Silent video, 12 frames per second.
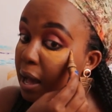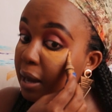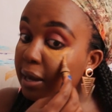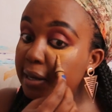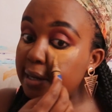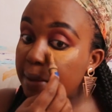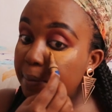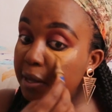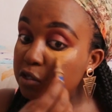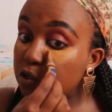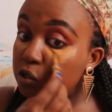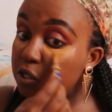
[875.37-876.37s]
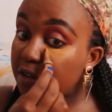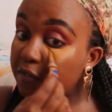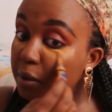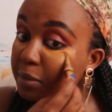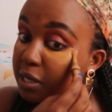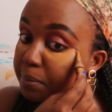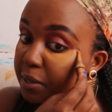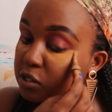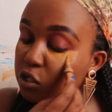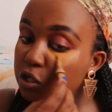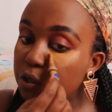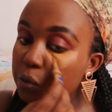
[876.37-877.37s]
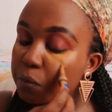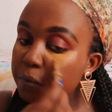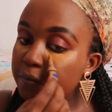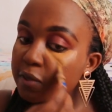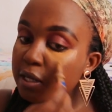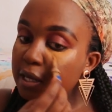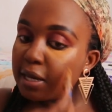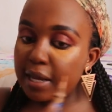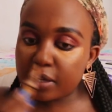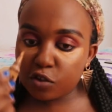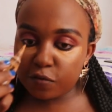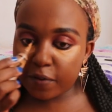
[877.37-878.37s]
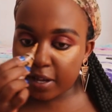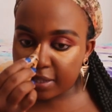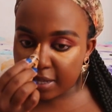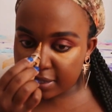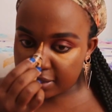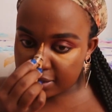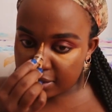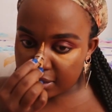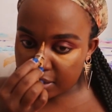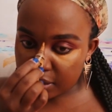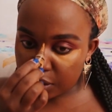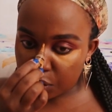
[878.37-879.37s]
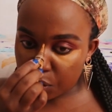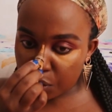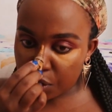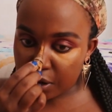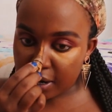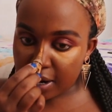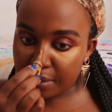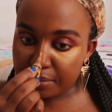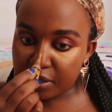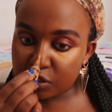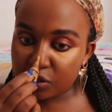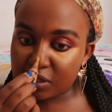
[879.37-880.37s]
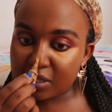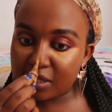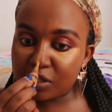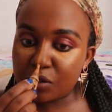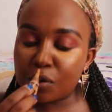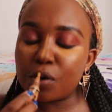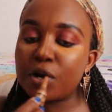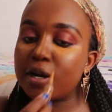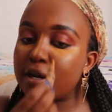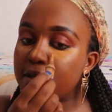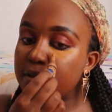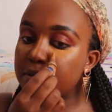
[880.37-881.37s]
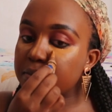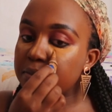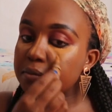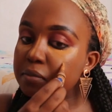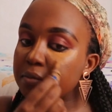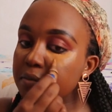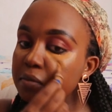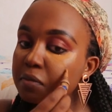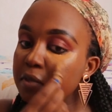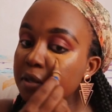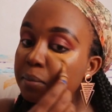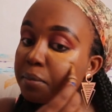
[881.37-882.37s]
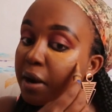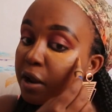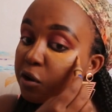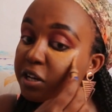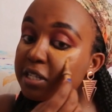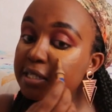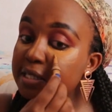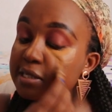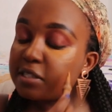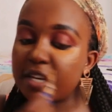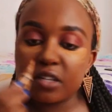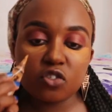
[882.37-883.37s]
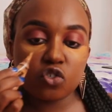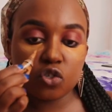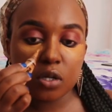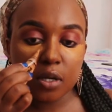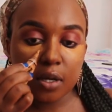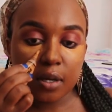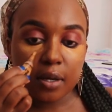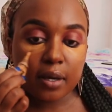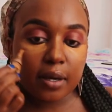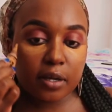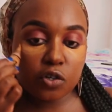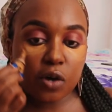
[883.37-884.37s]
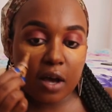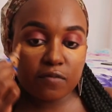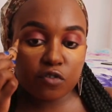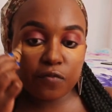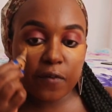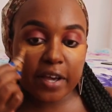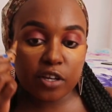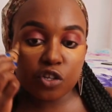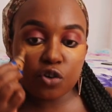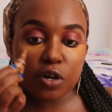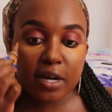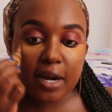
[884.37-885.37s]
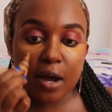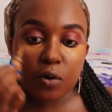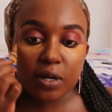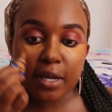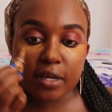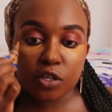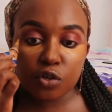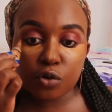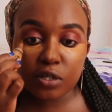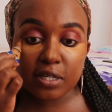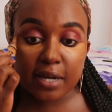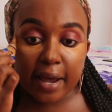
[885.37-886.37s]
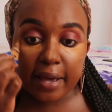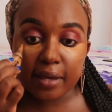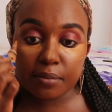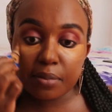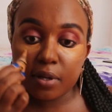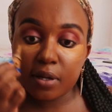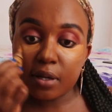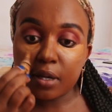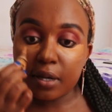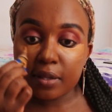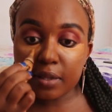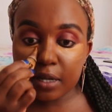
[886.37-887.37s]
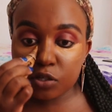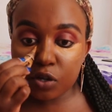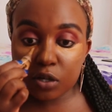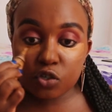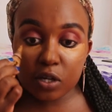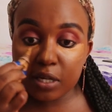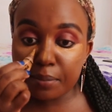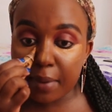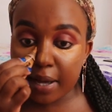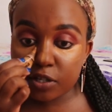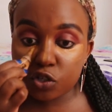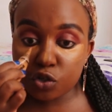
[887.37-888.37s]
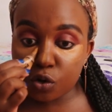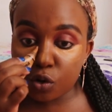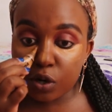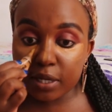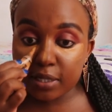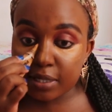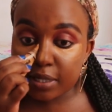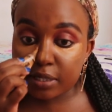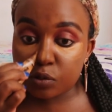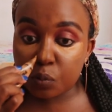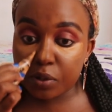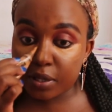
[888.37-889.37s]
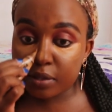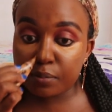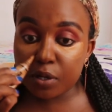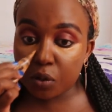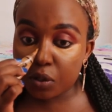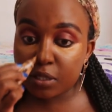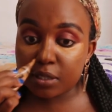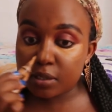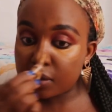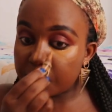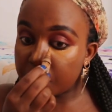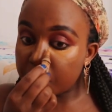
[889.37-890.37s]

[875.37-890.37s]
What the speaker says: a career person, not a family person, you know. Like you find that your ambitions and your priorities change, and you have to find your crowd, like your tribe, that you actually match your interest with, because